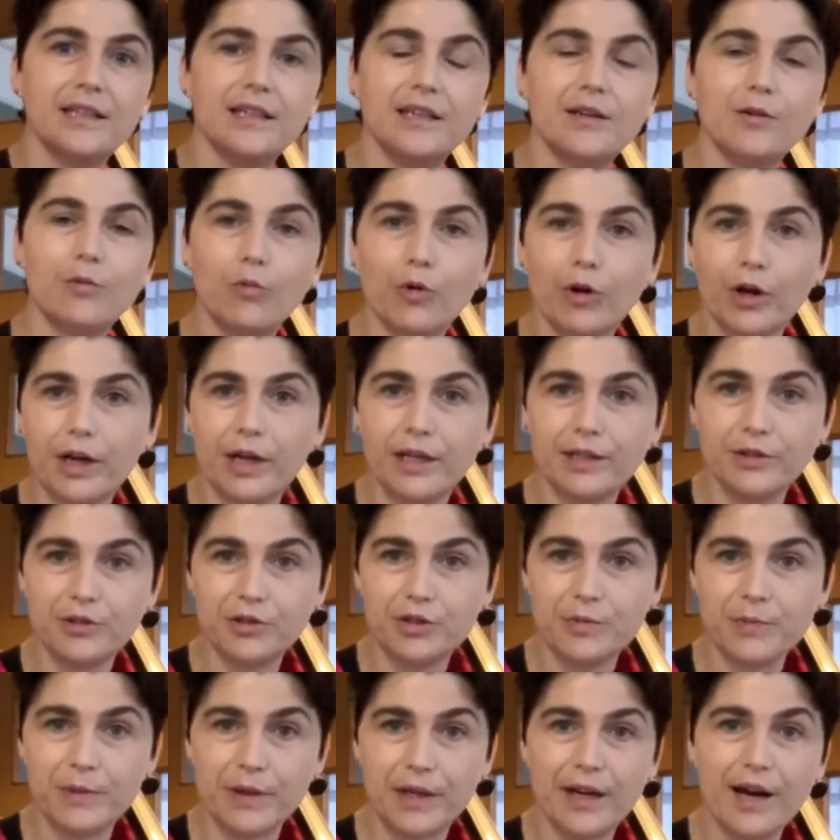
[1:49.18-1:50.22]
work on your
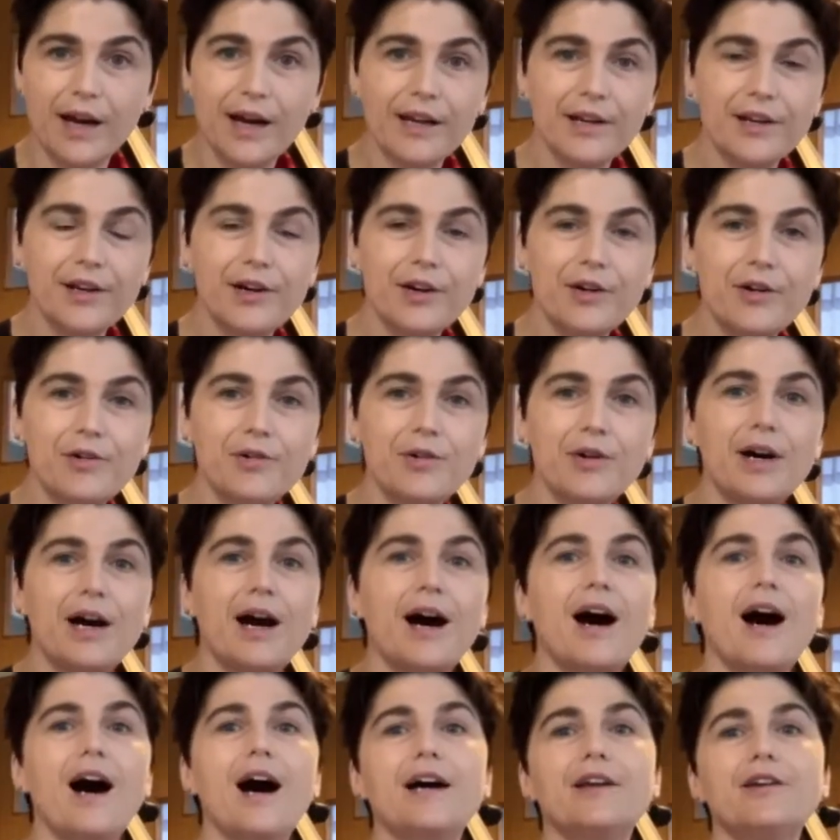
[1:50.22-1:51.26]
spiccato.
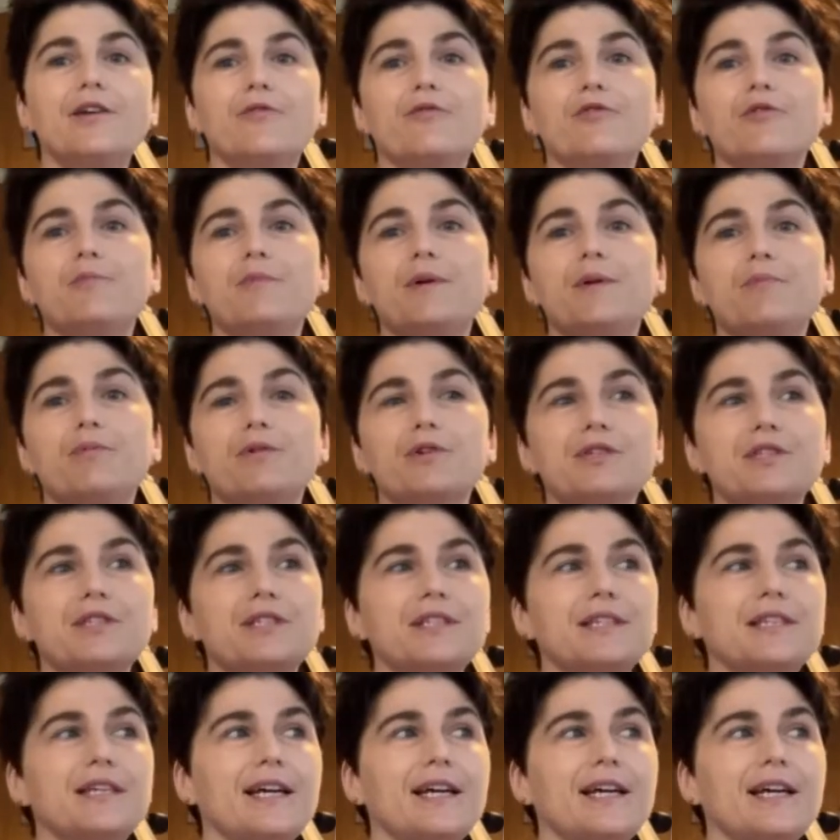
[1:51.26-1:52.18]
I know for me personally,